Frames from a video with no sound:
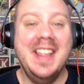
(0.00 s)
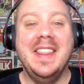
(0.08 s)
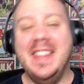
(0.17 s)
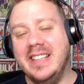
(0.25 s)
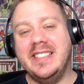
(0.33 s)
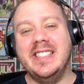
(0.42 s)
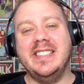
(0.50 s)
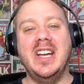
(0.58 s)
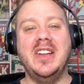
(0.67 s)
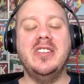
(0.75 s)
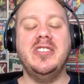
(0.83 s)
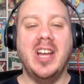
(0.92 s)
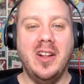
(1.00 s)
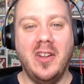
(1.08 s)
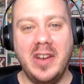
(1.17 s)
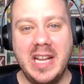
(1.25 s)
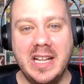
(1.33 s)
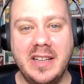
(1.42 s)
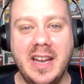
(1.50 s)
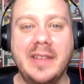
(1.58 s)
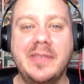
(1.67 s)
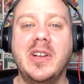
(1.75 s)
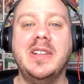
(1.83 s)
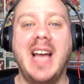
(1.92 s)
This is the only channel on the internet
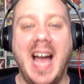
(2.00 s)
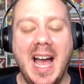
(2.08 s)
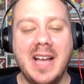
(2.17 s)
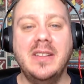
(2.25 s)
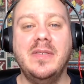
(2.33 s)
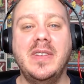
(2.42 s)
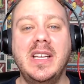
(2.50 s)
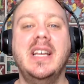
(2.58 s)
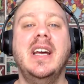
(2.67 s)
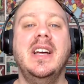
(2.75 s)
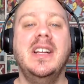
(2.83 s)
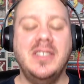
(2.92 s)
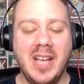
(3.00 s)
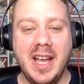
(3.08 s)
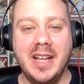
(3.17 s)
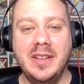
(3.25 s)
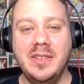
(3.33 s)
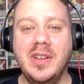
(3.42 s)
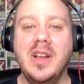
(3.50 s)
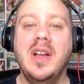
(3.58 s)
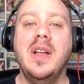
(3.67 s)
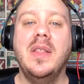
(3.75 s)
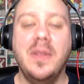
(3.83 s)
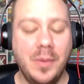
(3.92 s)
trying to actively change
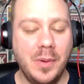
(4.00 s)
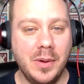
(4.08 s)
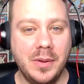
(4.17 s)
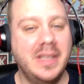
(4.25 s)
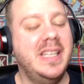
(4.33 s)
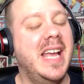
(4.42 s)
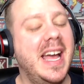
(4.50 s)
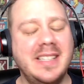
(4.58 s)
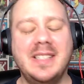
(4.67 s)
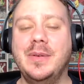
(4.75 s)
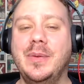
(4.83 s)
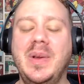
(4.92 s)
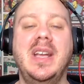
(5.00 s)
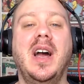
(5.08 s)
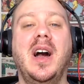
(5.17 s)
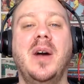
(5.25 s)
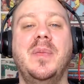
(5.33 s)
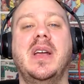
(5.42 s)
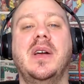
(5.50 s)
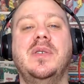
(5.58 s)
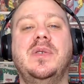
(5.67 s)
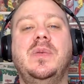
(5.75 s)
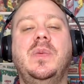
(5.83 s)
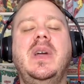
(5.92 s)
the world. Yes, we are,
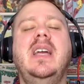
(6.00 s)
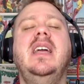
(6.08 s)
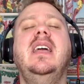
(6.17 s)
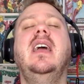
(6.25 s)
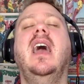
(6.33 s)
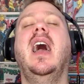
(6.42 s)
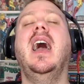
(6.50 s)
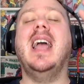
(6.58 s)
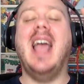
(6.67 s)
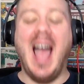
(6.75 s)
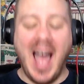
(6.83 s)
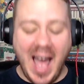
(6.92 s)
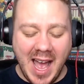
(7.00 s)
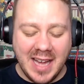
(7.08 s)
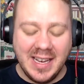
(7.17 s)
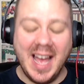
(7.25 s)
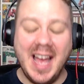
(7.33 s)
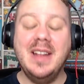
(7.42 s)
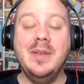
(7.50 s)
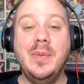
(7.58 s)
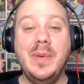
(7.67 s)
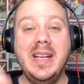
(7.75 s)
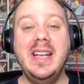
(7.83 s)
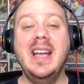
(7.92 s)
because we can and
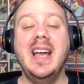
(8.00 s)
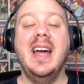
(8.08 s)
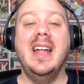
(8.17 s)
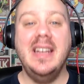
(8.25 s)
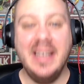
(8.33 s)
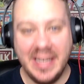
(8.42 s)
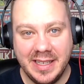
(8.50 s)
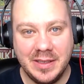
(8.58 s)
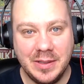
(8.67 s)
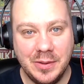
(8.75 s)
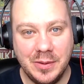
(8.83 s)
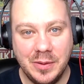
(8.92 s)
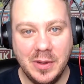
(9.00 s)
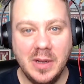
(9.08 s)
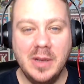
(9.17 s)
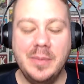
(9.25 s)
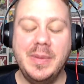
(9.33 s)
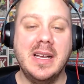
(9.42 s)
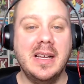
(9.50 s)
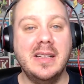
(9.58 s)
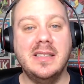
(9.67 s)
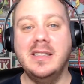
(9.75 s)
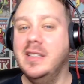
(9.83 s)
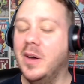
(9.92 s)
we need to,
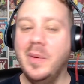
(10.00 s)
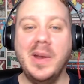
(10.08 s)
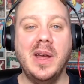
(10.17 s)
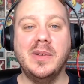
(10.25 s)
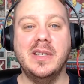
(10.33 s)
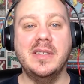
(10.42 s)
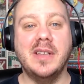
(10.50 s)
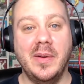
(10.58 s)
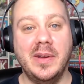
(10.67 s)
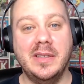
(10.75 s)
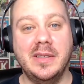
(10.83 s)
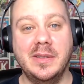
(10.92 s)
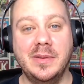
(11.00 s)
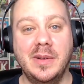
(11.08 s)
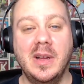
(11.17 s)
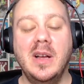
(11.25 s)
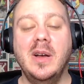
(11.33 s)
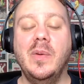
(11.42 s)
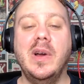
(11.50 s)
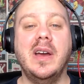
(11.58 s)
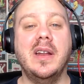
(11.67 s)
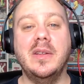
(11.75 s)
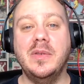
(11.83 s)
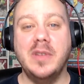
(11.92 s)
because no one else is going to. We're going
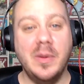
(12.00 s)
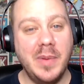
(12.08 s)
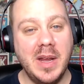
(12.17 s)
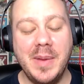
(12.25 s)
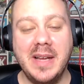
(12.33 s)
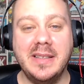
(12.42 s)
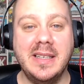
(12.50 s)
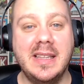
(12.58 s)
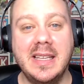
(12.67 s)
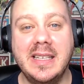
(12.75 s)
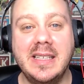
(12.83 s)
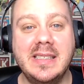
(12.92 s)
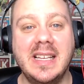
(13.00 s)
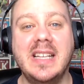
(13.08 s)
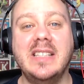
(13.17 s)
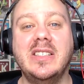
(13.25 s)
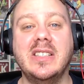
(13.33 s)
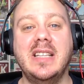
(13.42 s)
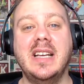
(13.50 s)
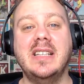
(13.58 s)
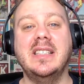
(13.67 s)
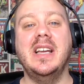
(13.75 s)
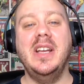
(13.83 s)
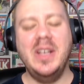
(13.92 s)
to do so many amazing things. It just takes
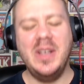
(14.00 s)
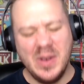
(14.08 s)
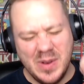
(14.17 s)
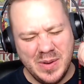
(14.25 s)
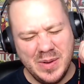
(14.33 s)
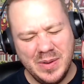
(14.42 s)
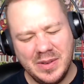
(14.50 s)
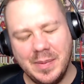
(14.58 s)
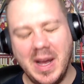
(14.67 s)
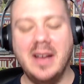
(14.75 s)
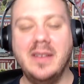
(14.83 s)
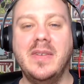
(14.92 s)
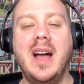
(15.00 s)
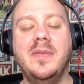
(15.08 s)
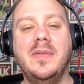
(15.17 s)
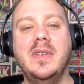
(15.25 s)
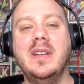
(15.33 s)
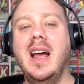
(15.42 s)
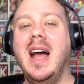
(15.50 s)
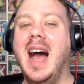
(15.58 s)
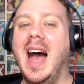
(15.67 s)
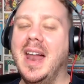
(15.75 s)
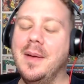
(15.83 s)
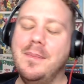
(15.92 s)
a huge amount of effort
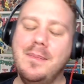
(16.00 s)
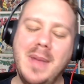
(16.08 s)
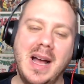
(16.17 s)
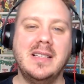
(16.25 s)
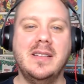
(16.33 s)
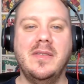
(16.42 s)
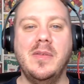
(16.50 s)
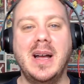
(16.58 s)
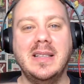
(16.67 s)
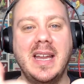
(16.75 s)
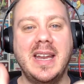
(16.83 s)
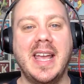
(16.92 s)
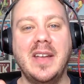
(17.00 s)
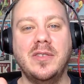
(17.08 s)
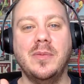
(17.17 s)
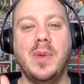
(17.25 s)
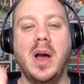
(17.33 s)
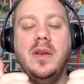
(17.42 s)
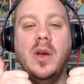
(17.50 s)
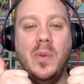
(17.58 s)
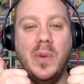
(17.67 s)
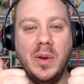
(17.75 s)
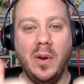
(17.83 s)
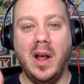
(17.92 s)
and a massive amount of dedication. But I know
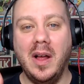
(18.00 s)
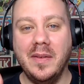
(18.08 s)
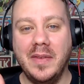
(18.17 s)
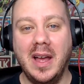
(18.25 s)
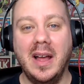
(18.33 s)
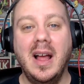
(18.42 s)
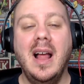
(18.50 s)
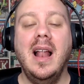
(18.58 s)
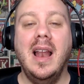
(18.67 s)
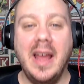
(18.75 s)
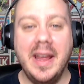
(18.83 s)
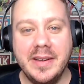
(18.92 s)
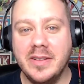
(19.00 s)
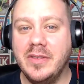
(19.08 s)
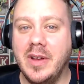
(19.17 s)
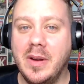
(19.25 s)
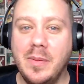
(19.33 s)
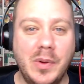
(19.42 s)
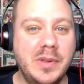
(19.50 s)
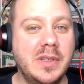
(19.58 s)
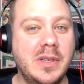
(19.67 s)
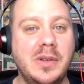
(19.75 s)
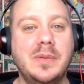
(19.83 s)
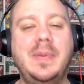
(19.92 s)
we all have that. Ladies and gentlemen, boys and
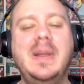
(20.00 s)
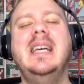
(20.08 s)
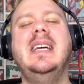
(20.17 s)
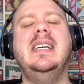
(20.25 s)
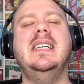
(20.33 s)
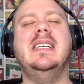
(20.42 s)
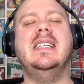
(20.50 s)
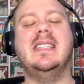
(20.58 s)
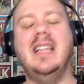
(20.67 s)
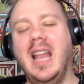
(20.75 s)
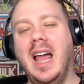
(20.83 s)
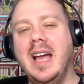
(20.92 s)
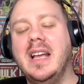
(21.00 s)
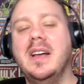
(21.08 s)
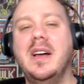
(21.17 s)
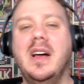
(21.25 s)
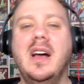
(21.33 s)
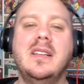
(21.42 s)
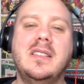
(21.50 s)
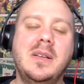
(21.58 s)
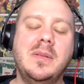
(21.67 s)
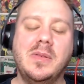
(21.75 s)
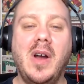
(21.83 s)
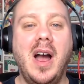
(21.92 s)
girls, please like,
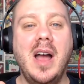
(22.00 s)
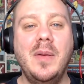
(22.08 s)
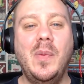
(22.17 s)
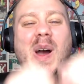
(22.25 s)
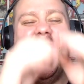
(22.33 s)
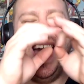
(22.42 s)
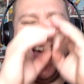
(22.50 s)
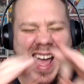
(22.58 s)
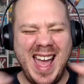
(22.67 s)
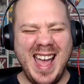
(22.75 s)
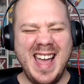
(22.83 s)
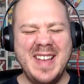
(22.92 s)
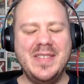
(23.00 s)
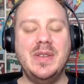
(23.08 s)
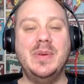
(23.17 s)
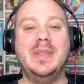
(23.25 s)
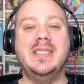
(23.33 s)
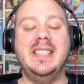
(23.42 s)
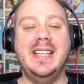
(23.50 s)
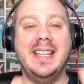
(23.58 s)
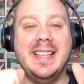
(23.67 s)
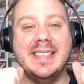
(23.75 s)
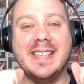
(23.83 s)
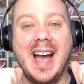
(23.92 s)
subscribe, wherever you see
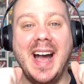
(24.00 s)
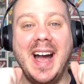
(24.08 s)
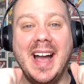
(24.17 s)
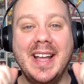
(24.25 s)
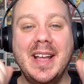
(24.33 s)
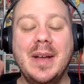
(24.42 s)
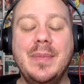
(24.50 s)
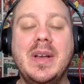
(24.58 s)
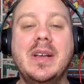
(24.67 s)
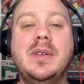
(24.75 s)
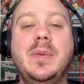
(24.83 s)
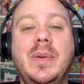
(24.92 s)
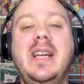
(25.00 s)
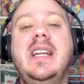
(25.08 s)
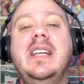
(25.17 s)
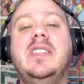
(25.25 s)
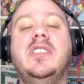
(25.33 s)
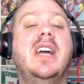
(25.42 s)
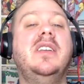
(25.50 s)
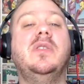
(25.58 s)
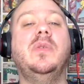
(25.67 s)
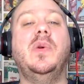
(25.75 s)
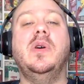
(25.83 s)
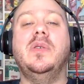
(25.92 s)
this guy. Because we need to change the
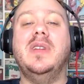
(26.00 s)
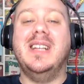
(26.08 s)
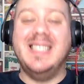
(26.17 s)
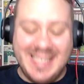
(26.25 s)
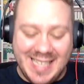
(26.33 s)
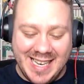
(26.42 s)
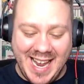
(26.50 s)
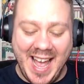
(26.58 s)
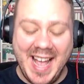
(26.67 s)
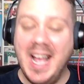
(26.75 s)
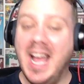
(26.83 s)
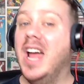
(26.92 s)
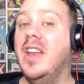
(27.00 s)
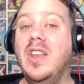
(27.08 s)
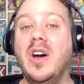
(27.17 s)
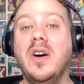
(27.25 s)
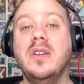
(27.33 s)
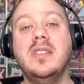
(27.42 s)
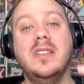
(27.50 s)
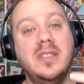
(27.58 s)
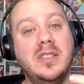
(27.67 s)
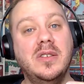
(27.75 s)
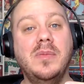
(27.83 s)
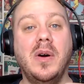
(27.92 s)
world today, not
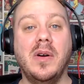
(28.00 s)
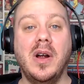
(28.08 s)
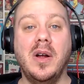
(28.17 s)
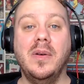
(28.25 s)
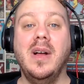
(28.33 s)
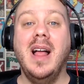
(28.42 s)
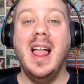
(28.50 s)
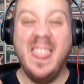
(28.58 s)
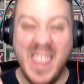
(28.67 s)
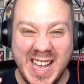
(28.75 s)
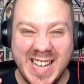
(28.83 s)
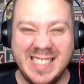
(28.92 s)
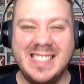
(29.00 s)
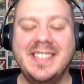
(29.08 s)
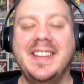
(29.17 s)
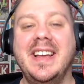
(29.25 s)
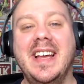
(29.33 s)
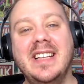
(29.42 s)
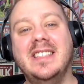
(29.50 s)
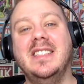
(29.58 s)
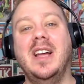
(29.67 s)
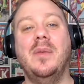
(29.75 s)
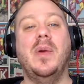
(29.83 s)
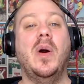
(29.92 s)
tomorrow. This is
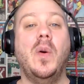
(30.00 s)
number